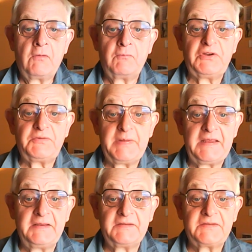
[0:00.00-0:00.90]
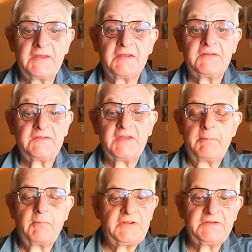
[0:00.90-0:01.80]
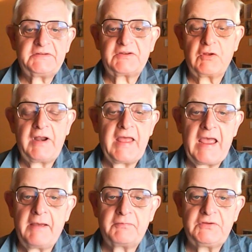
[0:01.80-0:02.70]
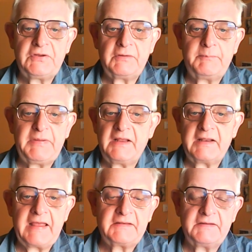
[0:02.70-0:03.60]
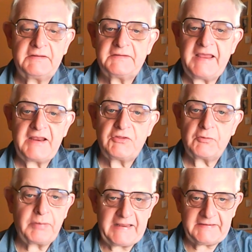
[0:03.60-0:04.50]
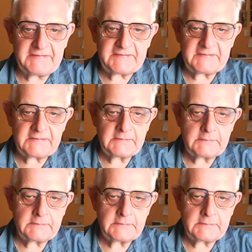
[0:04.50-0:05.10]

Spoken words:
Which means someone's going to have to be elected to take their place.